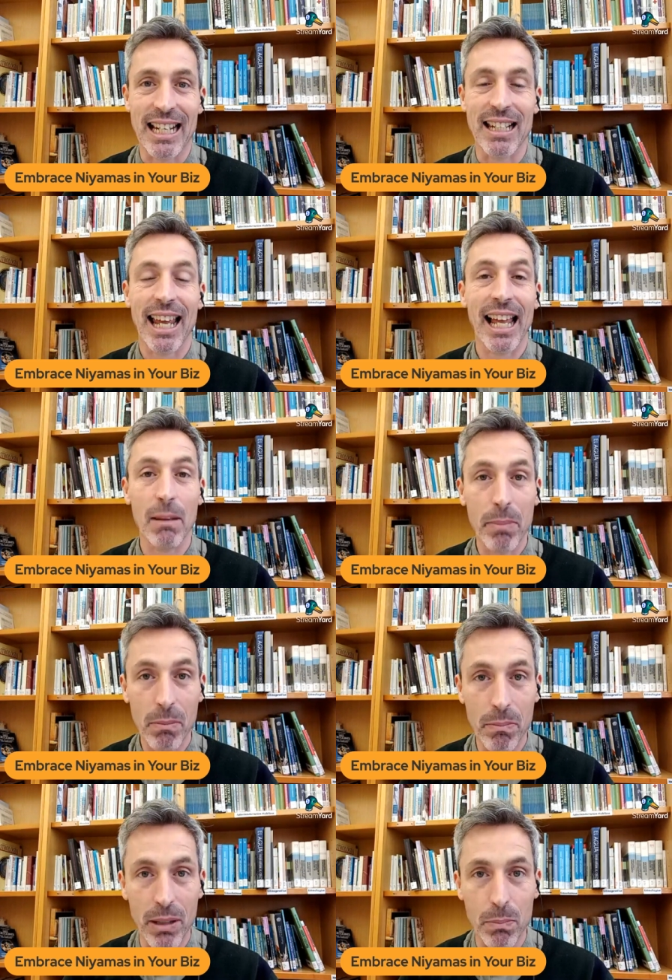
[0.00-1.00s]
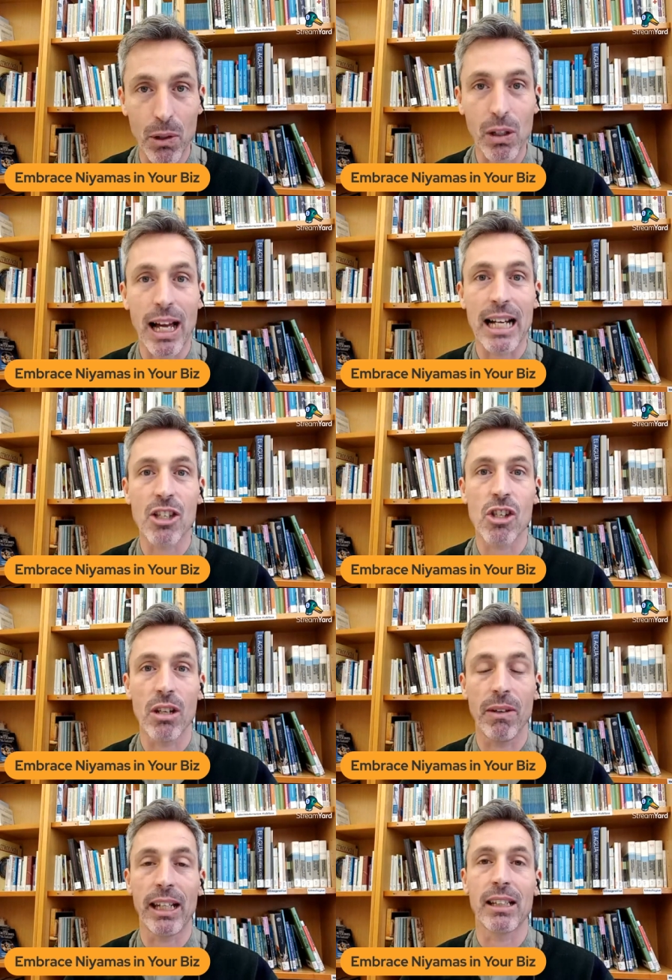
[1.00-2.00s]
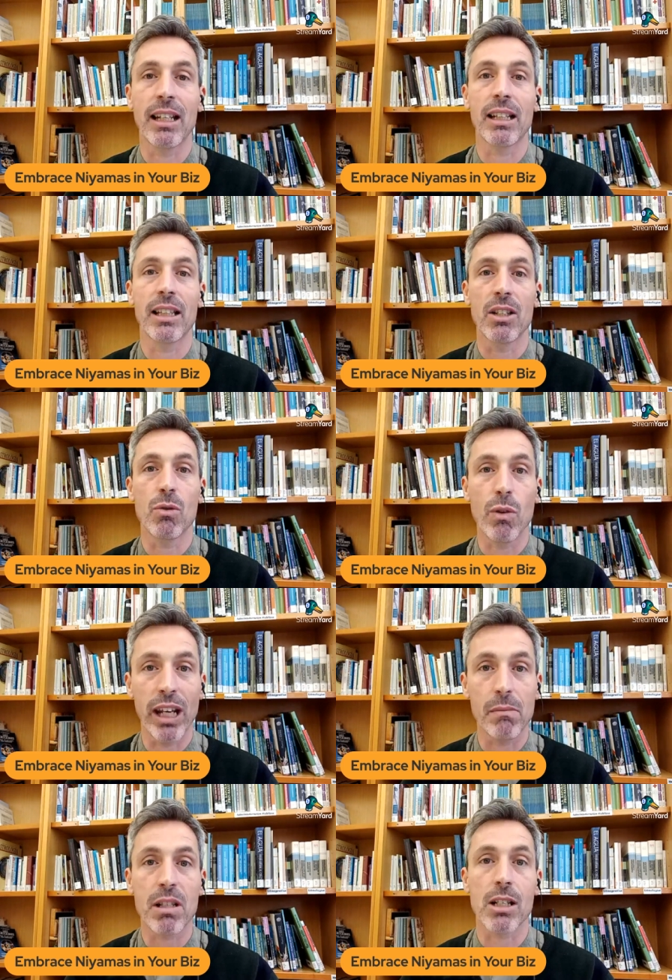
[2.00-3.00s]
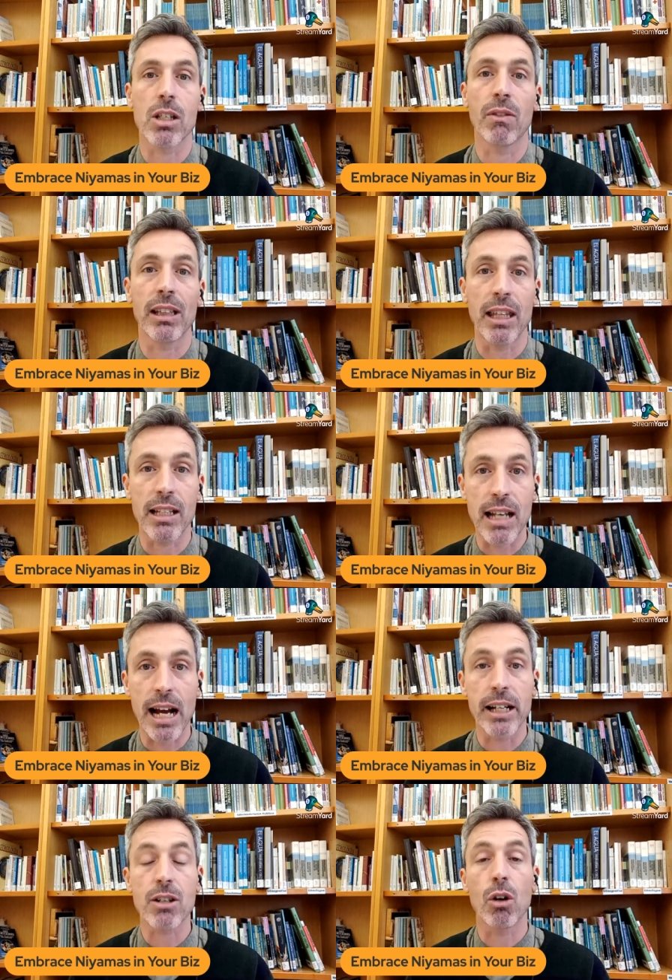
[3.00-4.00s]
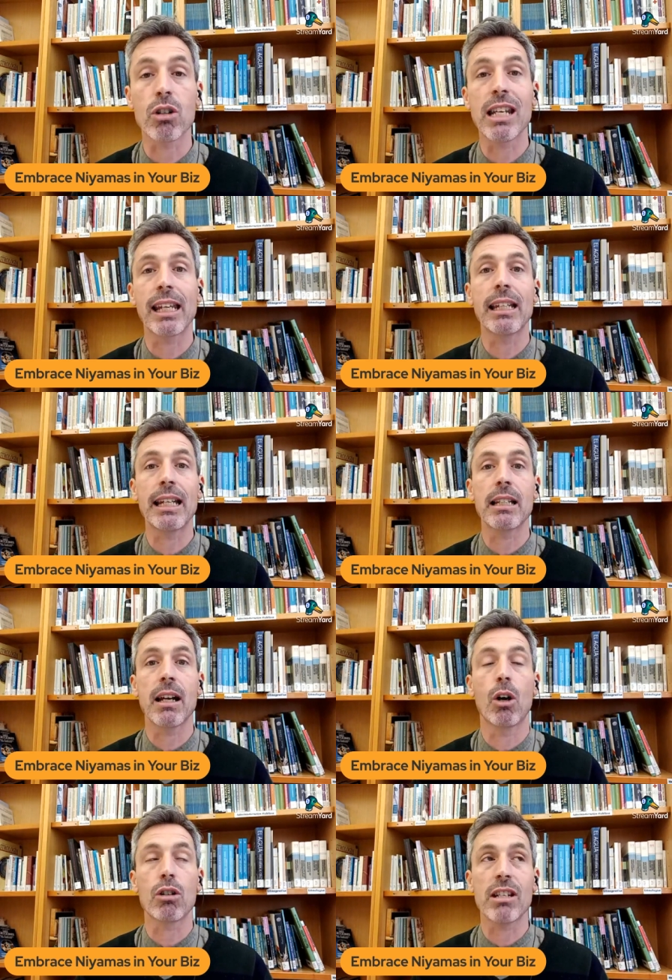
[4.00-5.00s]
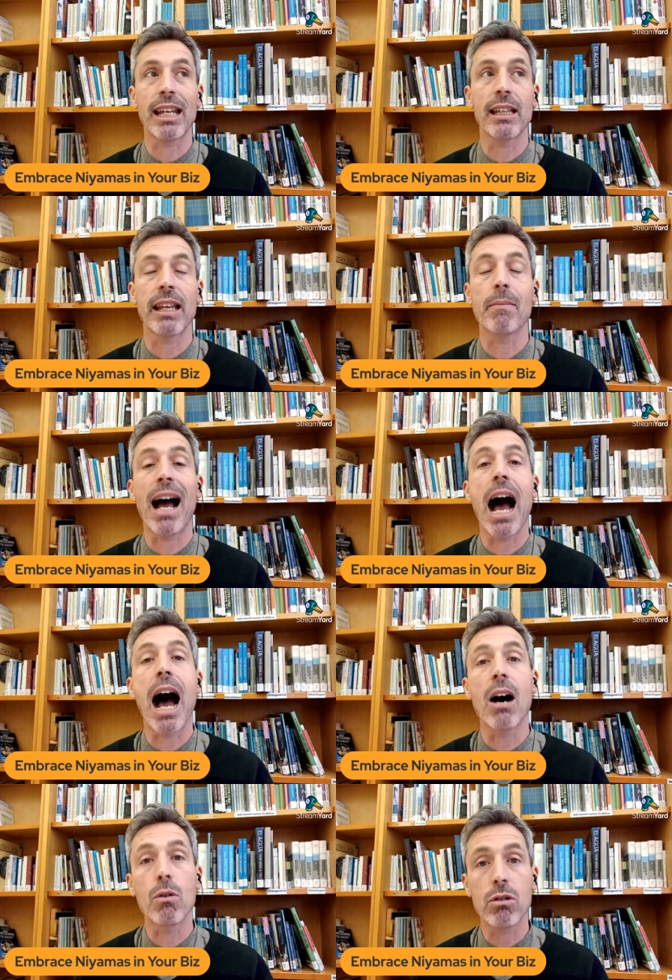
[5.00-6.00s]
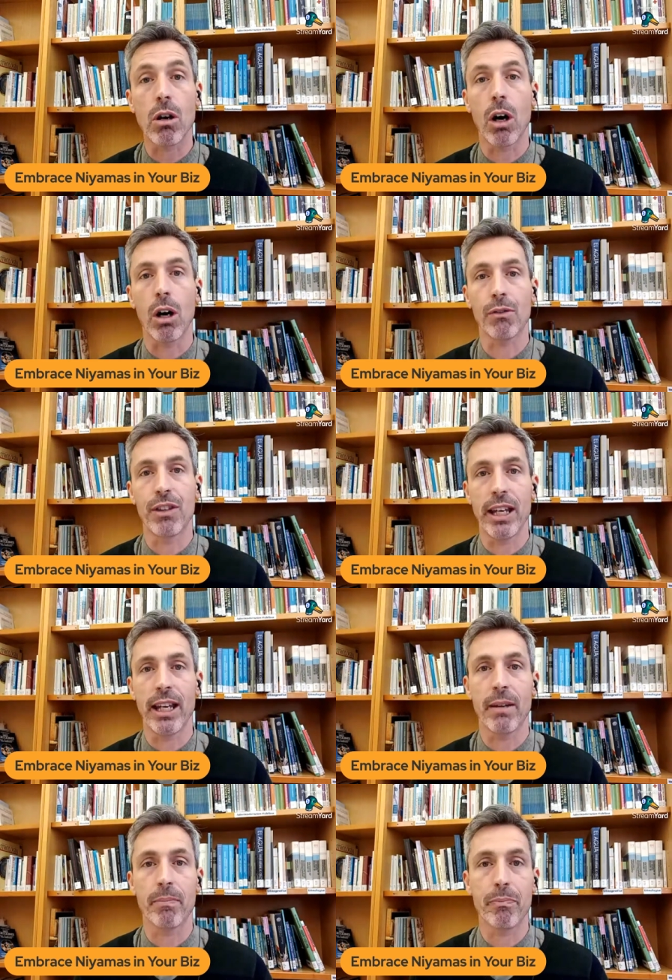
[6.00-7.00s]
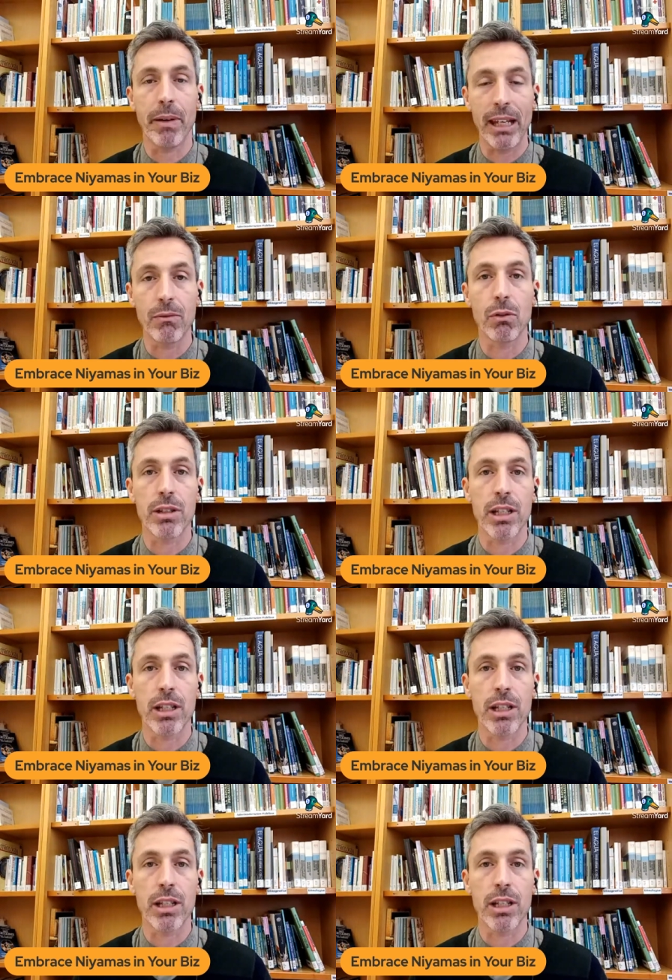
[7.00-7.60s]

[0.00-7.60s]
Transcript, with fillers: Than helping people achieving the dreams, achieving the desires, or taking them or taking them out of the painful